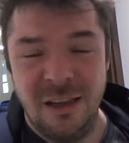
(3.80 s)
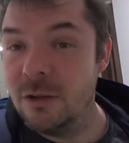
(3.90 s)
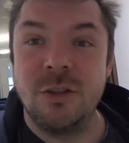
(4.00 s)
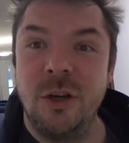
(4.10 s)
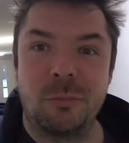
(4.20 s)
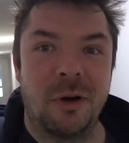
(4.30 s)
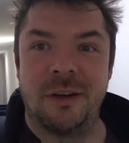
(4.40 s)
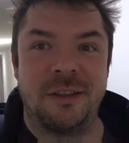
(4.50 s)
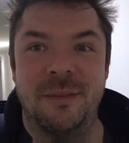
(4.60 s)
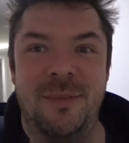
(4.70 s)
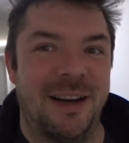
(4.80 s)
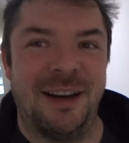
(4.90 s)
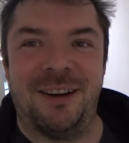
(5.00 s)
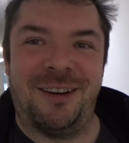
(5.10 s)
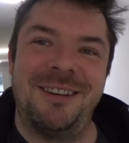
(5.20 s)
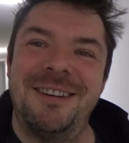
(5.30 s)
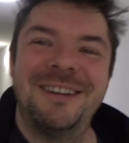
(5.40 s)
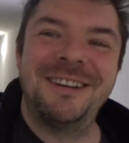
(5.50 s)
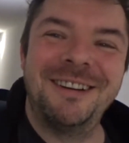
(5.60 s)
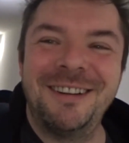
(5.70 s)
There's no product in my hair.
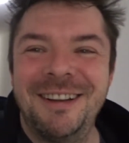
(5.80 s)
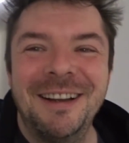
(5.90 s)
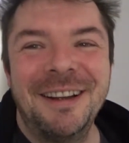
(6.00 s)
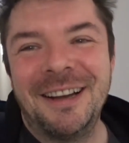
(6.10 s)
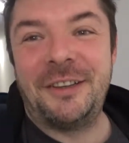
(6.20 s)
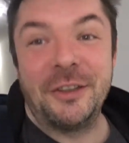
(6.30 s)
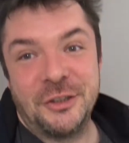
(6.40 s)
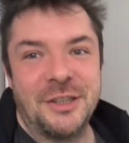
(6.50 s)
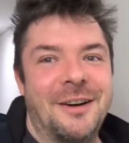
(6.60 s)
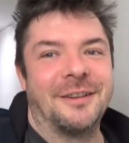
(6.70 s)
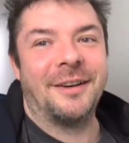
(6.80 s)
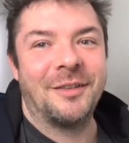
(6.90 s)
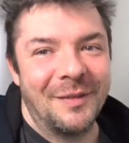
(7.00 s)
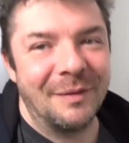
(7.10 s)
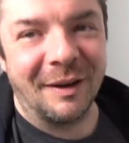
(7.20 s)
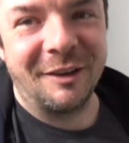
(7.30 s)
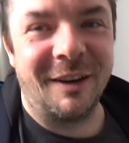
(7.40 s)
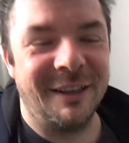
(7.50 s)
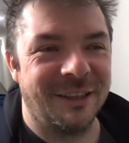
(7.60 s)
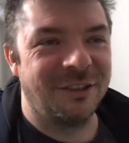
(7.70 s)
I took a shower after my bike
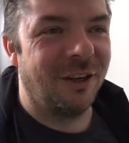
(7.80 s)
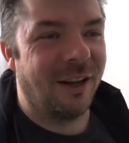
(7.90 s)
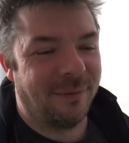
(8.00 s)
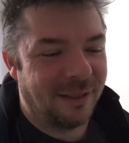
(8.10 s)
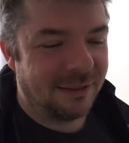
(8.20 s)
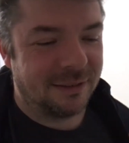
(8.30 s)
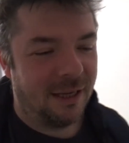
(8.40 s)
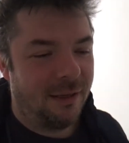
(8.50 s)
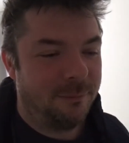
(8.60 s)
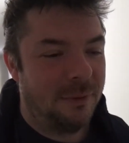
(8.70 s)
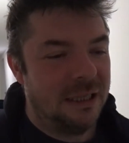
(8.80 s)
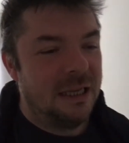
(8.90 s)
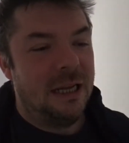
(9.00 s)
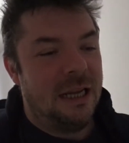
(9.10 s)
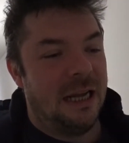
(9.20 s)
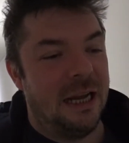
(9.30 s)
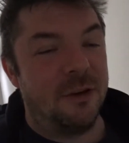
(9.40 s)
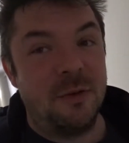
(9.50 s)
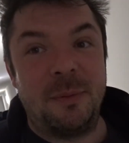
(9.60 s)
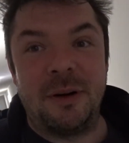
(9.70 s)
ride yesterday because um,
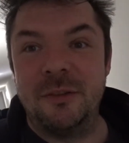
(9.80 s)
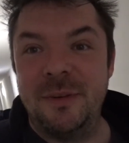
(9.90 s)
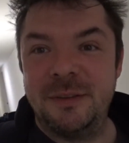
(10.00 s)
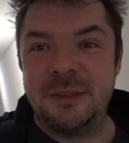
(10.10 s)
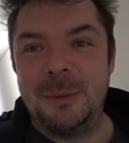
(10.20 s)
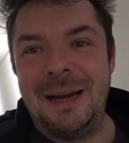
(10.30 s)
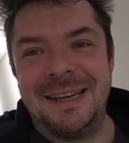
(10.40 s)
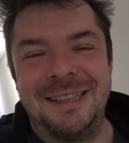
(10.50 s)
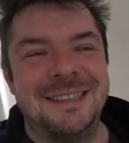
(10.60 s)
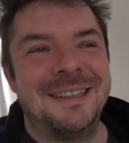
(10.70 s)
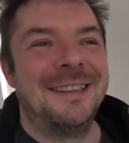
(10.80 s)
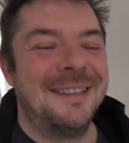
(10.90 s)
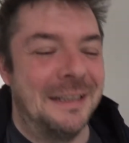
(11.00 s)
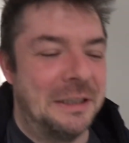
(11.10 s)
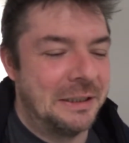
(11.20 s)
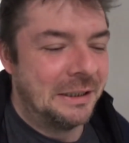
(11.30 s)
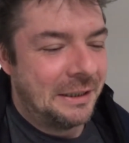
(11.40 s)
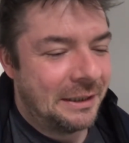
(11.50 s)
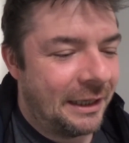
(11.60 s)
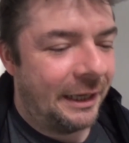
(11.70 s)
every part of me was wet.
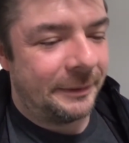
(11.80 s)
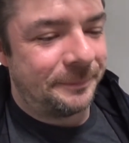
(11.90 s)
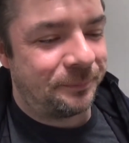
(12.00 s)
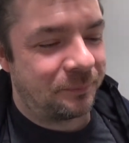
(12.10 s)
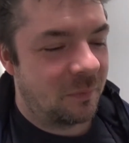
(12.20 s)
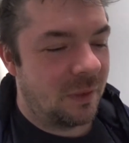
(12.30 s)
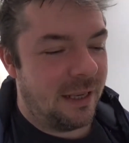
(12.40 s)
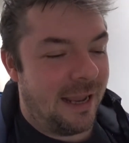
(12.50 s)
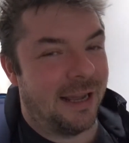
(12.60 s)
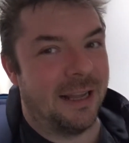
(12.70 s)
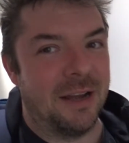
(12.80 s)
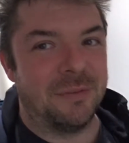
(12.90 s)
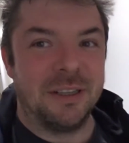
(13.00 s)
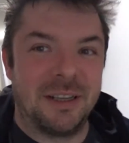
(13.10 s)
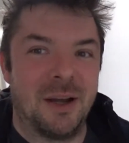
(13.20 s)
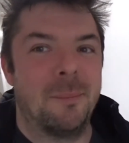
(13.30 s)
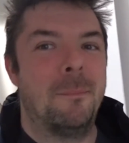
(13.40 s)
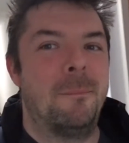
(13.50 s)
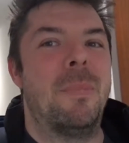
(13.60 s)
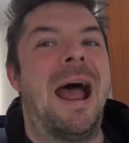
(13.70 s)
um, yeah, having to come
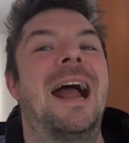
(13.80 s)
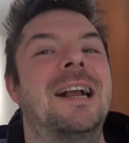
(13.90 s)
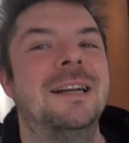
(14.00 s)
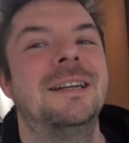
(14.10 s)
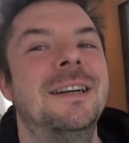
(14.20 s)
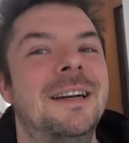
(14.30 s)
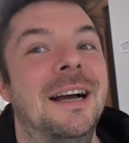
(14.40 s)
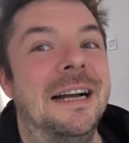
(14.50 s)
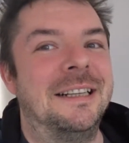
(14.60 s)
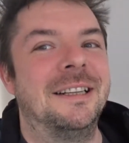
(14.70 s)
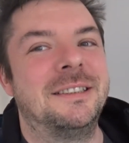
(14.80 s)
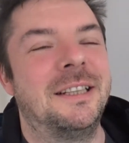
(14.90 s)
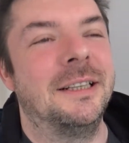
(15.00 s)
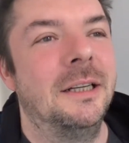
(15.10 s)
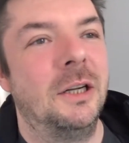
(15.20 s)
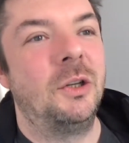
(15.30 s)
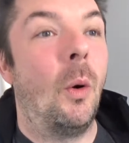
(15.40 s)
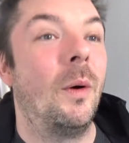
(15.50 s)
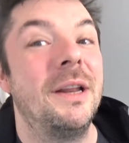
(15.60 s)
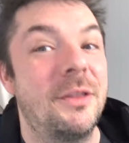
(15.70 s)
back against a
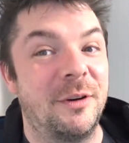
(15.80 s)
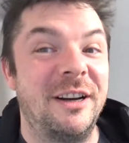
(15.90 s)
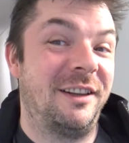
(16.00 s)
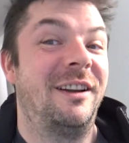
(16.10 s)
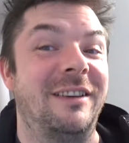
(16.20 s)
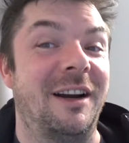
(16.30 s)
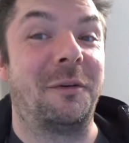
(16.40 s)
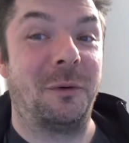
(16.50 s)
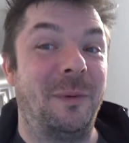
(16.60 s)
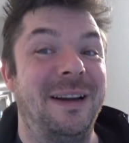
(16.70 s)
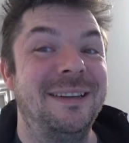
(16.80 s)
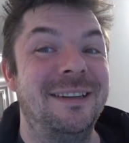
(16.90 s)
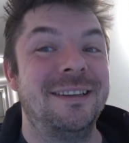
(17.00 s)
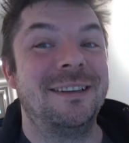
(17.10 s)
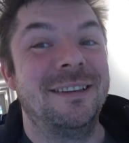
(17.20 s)
twenty-three kilometer wind,